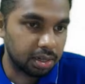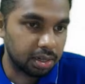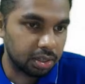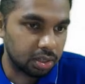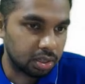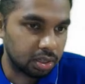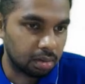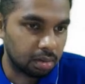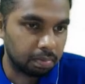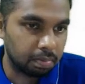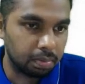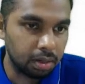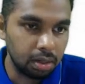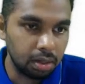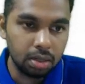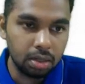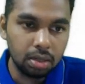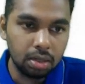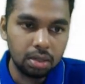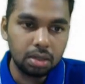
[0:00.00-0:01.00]
digit number.
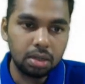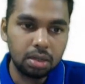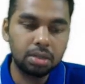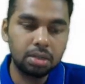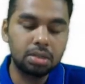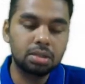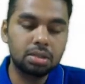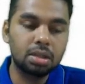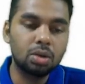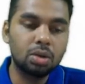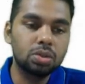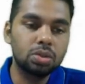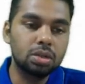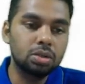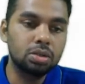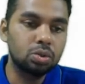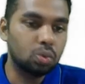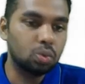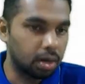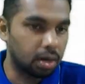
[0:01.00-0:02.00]
It is
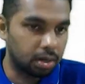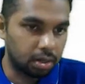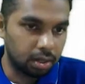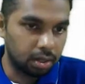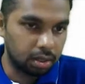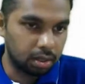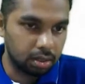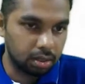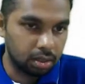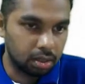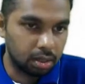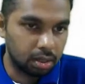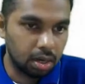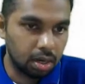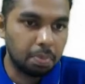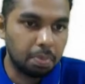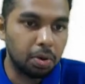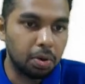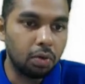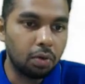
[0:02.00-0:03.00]
1200.
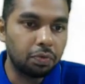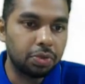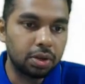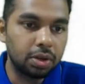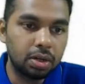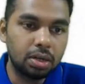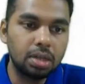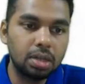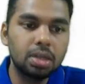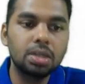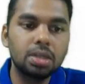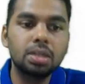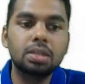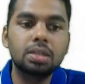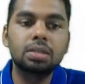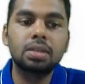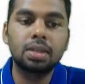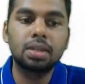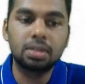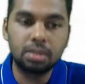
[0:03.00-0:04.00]
Double of 30
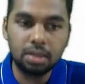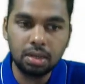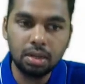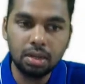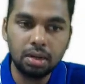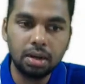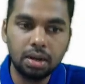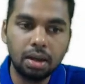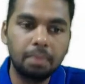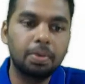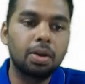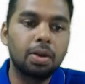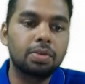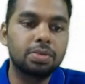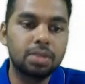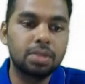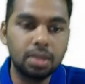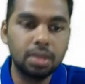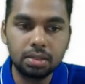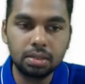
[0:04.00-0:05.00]
is 60. Double of
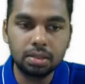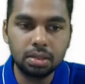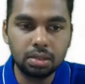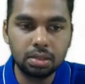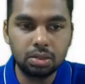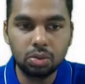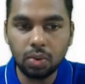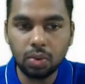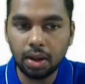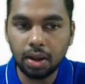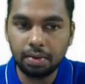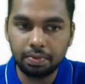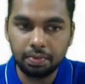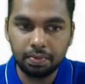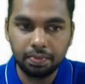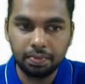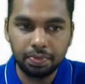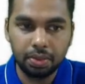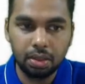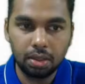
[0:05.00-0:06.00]
6 is 12.
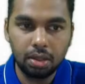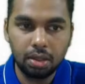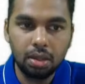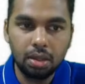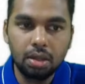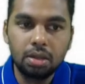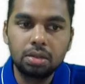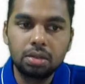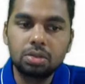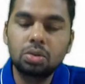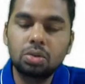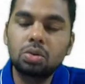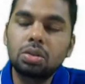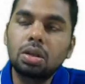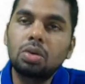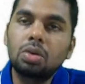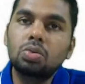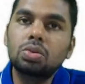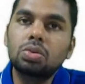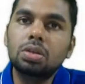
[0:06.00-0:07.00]
So
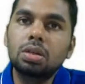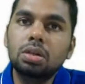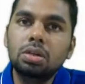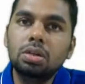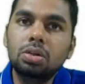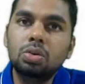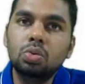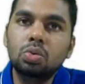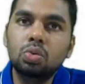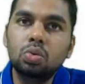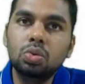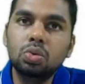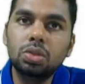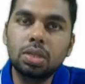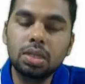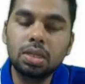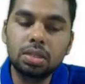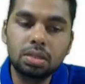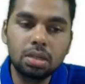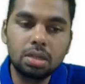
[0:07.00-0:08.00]

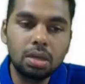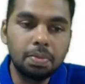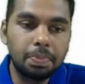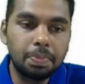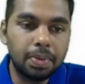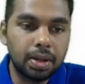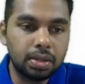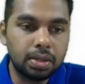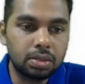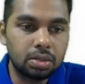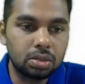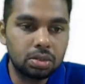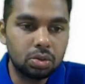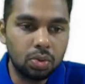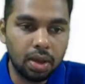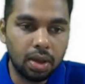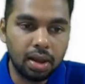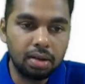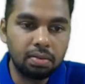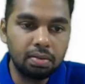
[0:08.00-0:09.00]
1260 plus
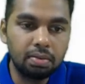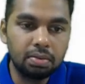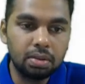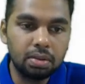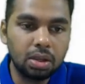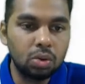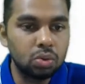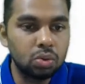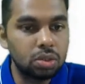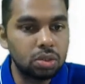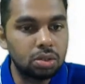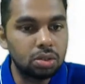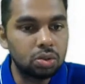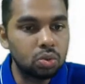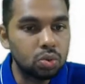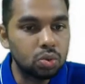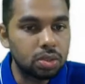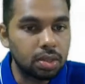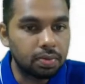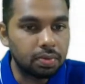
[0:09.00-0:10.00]
12,
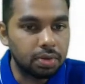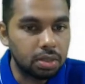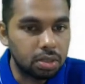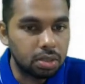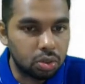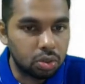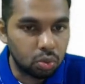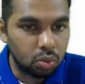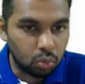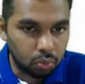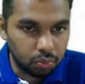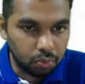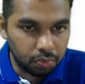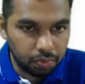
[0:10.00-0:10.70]
1272.